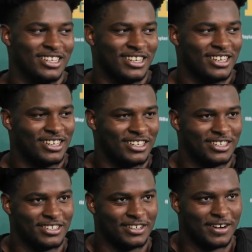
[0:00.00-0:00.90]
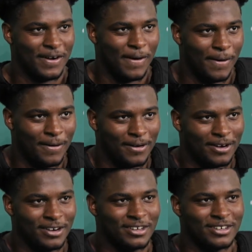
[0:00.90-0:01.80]
You think if we asked him, he would say it
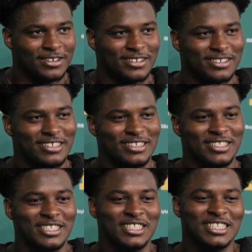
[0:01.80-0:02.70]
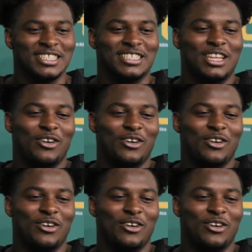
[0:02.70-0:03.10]
was 50-50?